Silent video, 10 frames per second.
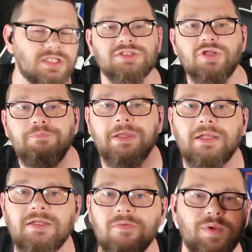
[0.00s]

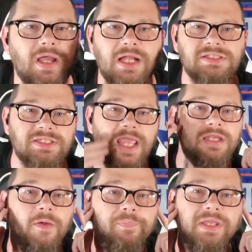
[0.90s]
stupidity we got to stand
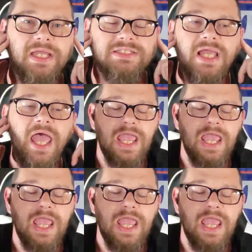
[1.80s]
up against.